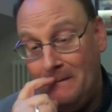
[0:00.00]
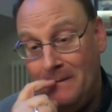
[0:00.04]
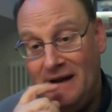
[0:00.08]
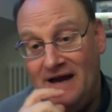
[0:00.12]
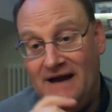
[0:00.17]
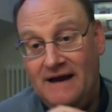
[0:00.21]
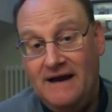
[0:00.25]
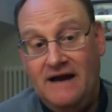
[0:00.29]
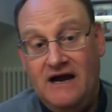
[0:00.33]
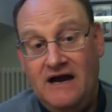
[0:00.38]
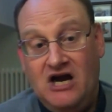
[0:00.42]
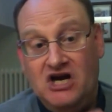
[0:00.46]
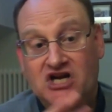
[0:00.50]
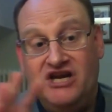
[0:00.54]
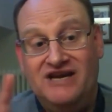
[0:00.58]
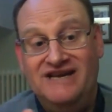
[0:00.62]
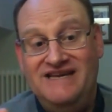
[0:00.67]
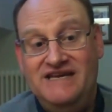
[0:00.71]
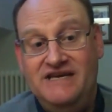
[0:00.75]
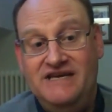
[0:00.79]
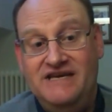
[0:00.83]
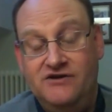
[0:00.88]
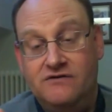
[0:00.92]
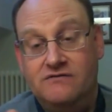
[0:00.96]
a
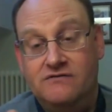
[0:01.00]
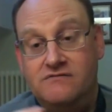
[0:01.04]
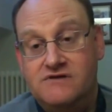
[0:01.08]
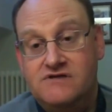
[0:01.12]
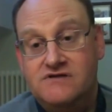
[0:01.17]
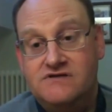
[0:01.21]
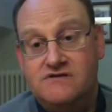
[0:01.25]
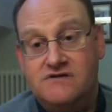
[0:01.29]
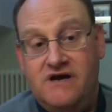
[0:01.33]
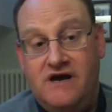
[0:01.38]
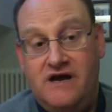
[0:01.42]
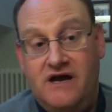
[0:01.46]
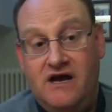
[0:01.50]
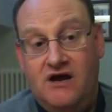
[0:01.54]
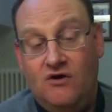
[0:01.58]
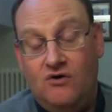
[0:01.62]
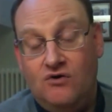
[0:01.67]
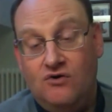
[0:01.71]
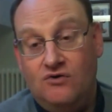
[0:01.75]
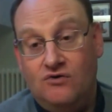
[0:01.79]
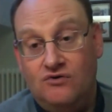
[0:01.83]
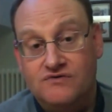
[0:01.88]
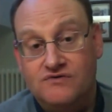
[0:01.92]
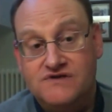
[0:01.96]
coherent
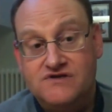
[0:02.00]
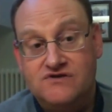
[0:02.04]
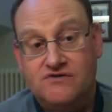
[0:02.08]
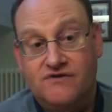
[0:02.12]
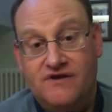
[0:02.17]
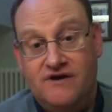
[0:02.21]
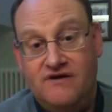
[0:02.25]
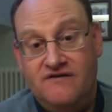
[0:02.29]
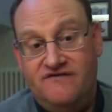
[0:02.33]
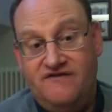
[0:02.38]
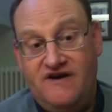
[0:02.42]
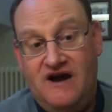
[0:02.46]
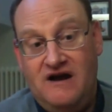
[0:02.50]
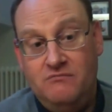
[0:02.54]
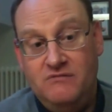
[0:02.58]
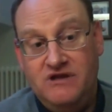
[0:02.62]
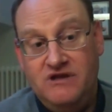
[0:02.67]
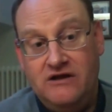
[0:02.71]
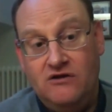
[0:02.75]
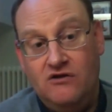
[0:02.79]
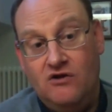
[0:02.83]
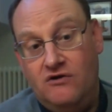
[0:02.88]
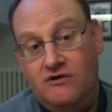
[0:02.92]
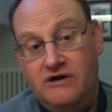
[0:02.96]
whole, so that family
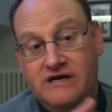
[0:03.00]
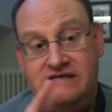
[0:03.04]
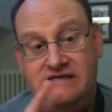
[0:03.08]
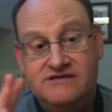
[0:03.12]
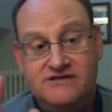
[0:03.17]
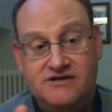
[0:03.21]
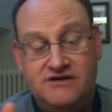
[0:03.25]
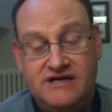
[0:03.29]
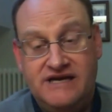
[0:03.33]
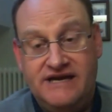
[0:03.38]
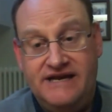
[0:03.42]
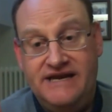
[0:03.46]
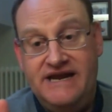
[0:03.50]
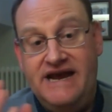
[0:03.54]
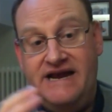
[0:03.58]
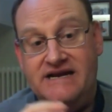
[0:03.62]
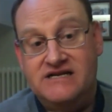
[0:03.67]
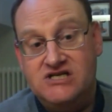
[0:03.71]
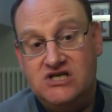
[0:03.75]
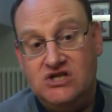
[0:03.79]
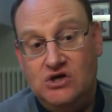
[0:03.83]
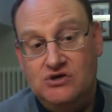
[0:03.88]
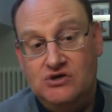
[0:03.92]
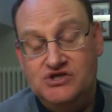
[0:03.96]
law
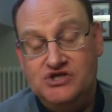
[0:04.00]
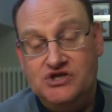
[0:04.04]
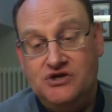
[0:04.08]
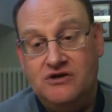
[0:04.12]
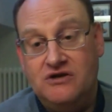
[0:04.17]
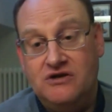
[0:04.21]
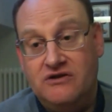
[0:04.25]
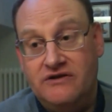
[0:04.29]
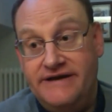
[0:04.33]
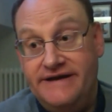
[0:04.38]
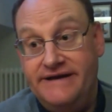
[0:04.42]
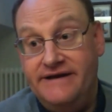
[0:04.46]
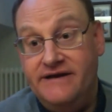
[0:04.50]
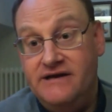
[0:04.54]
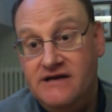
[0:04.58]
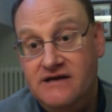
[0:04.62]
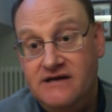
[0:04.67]
interconnects logically,